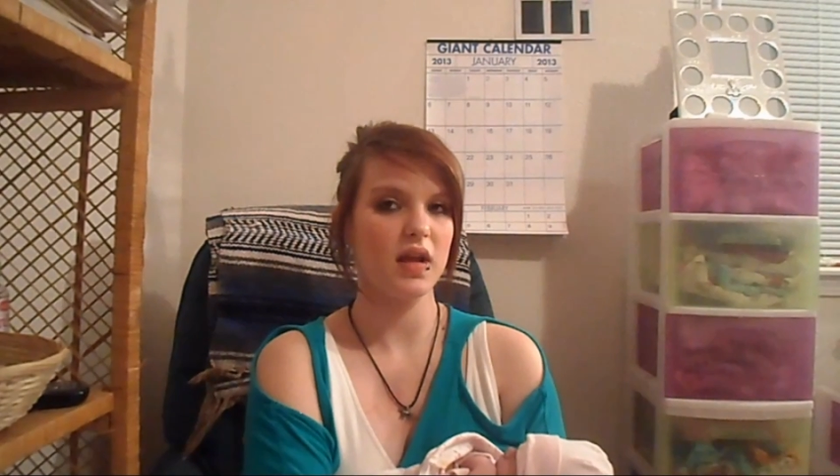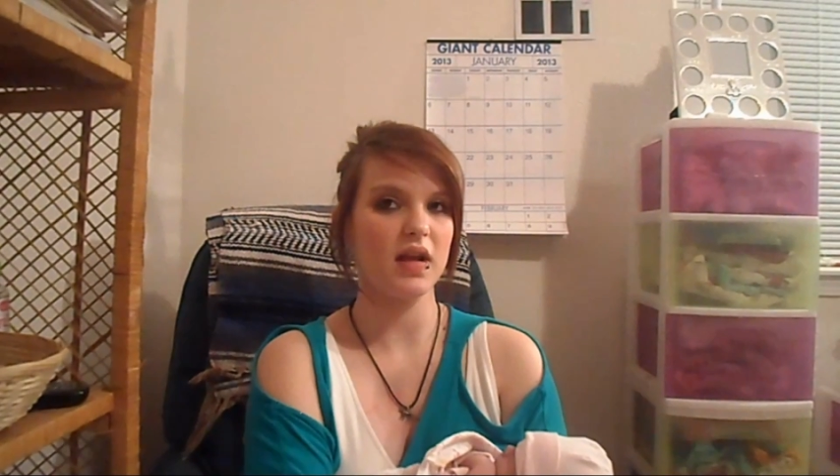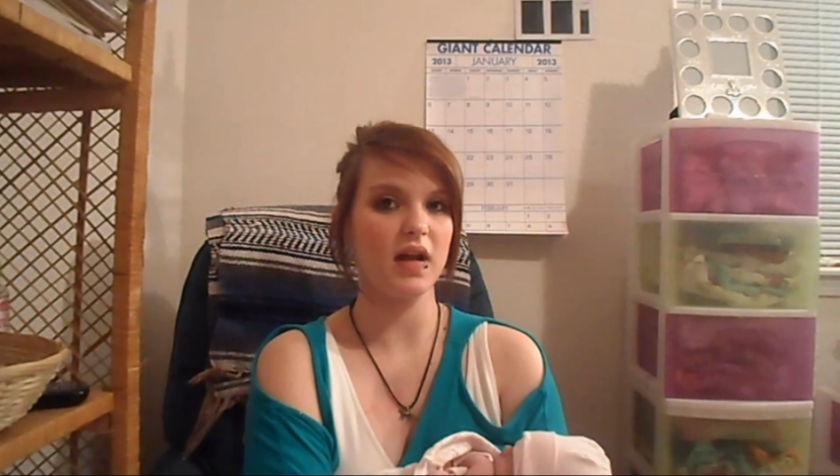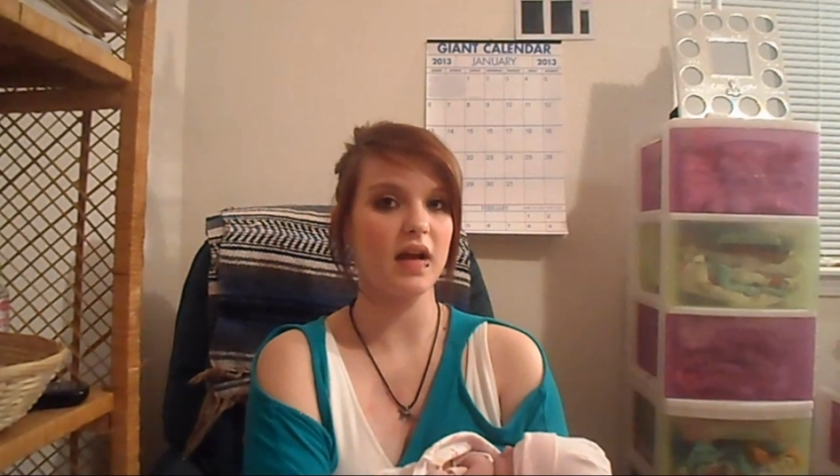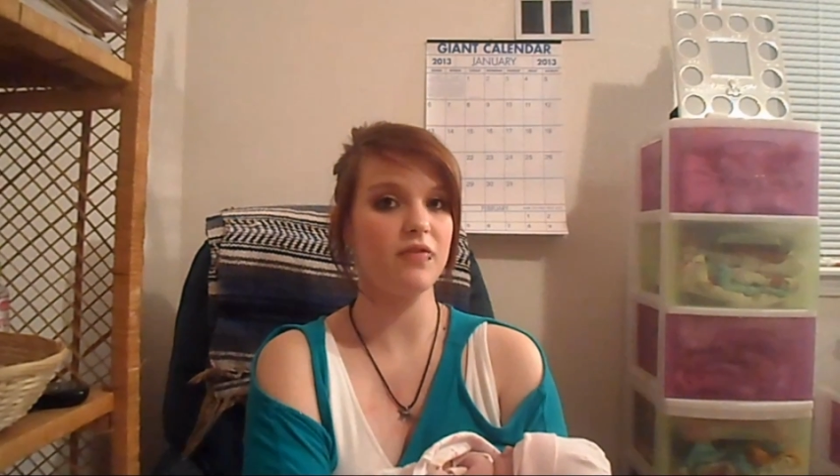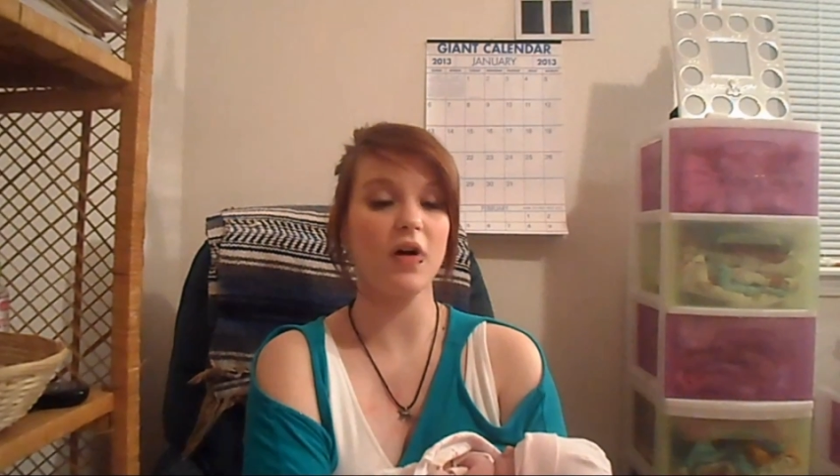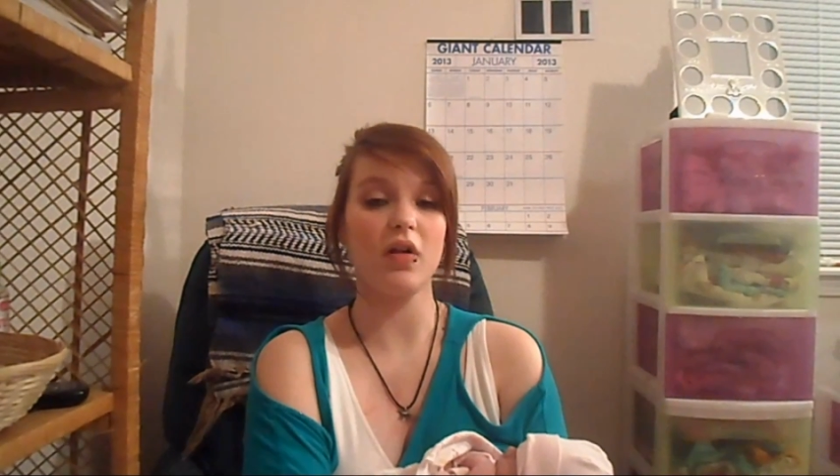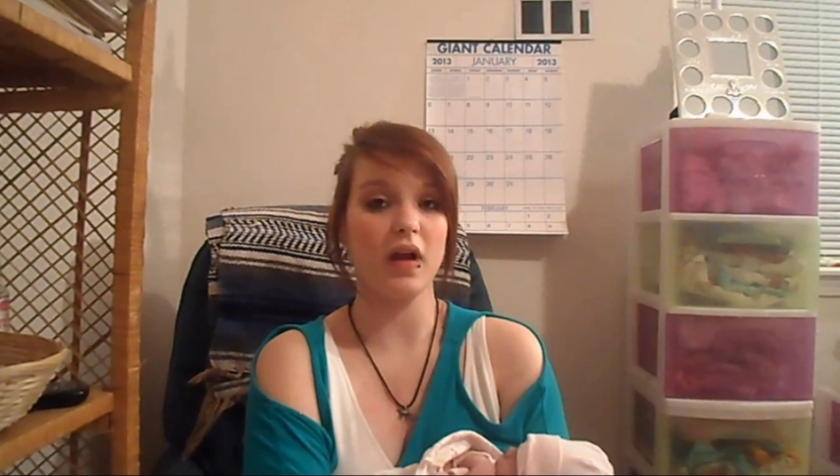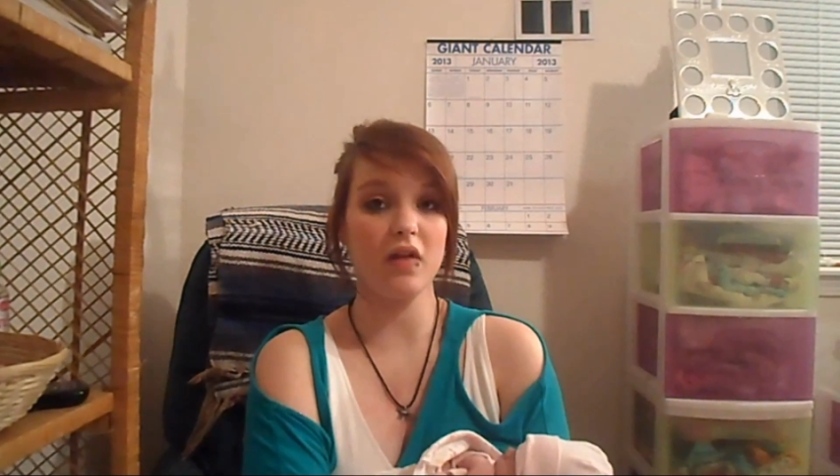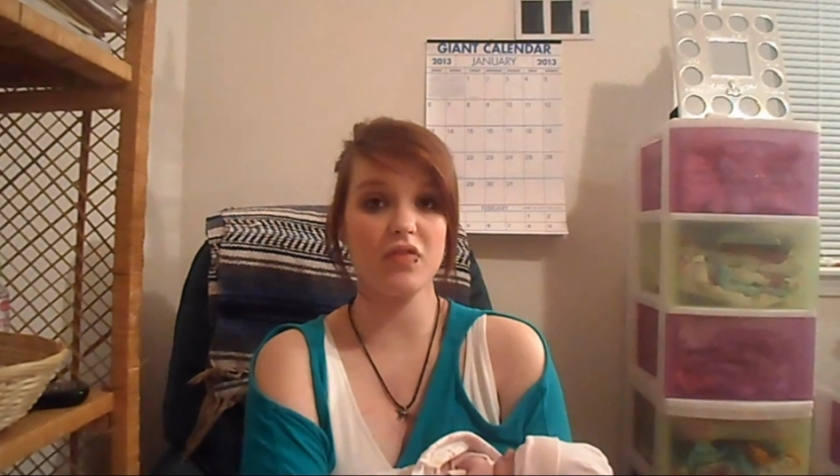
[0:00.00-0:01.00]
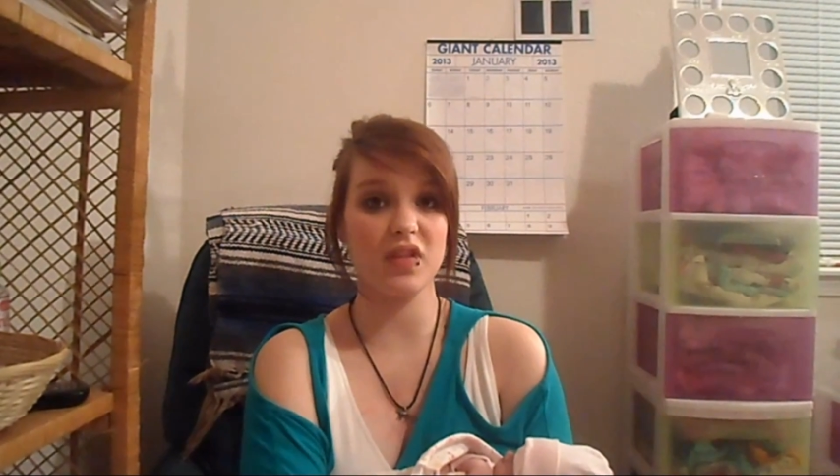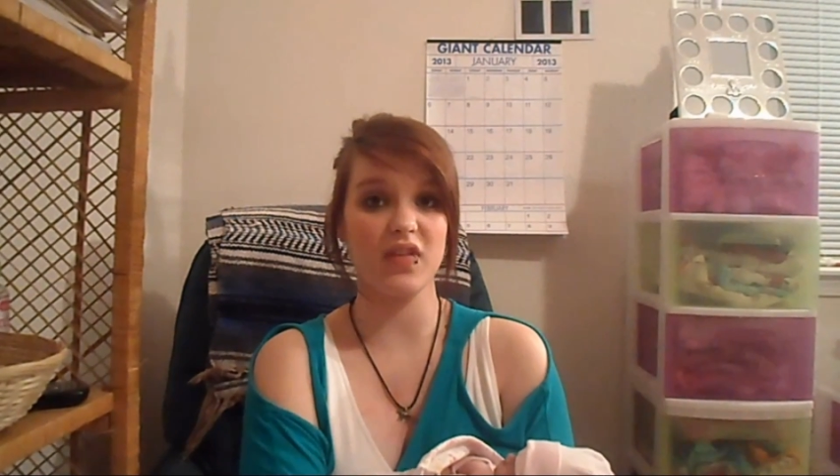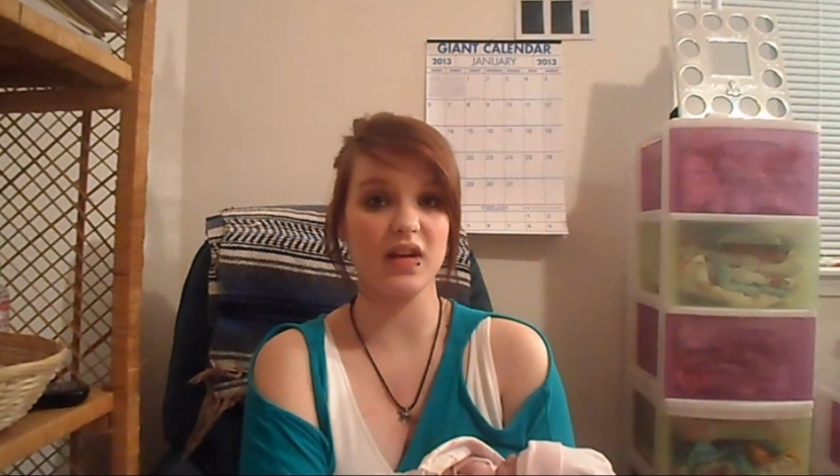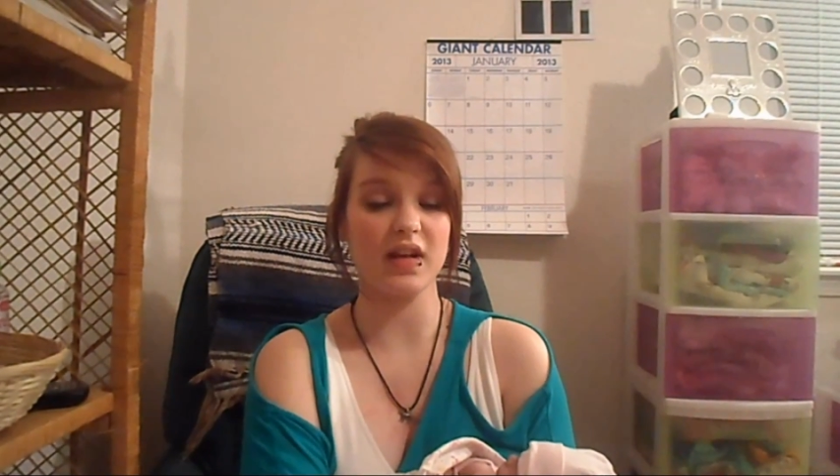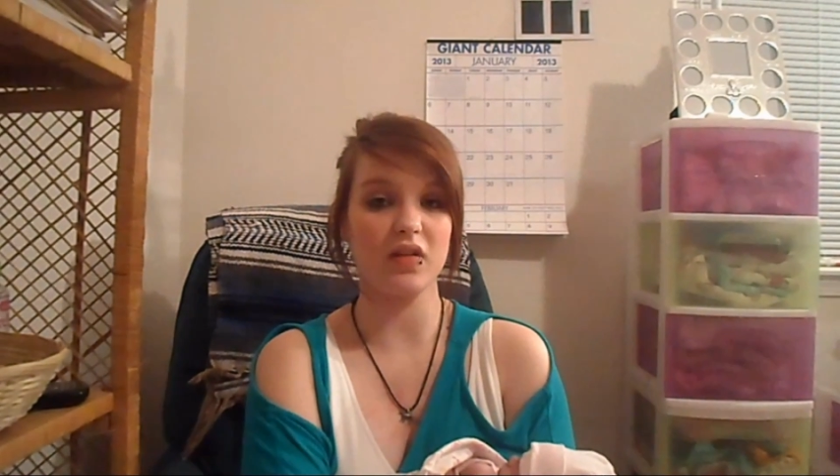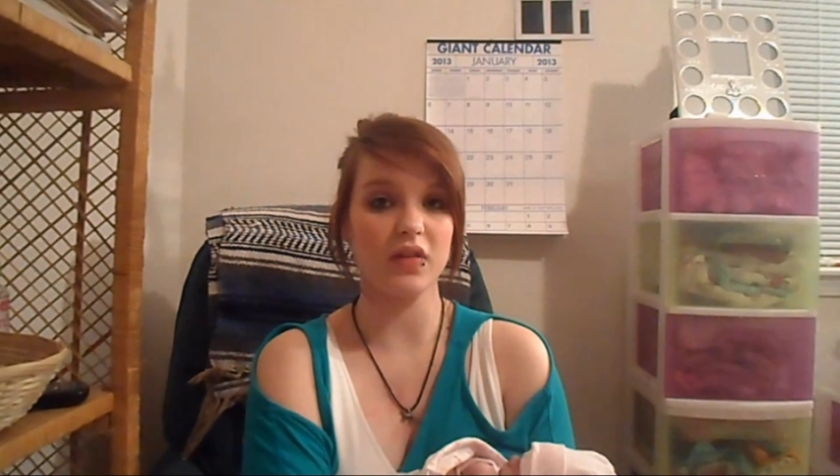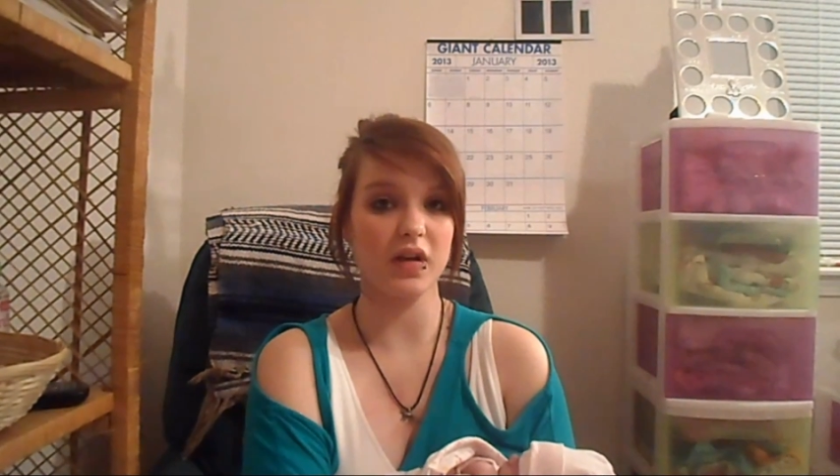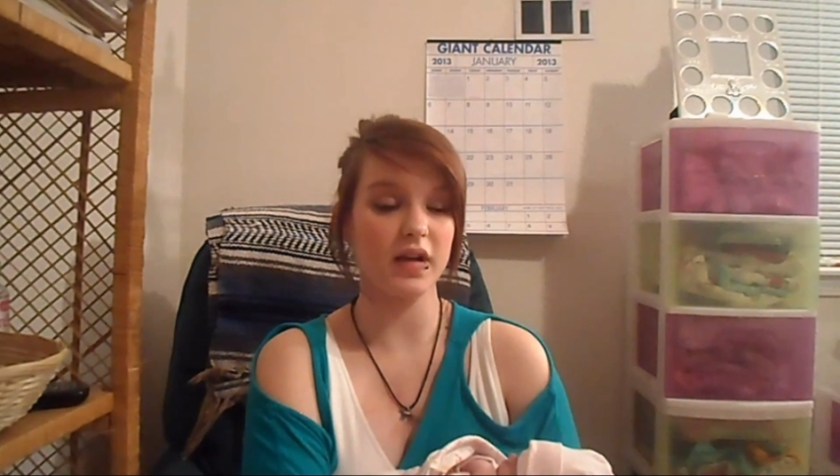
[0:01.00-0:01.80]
And I felt everything down there.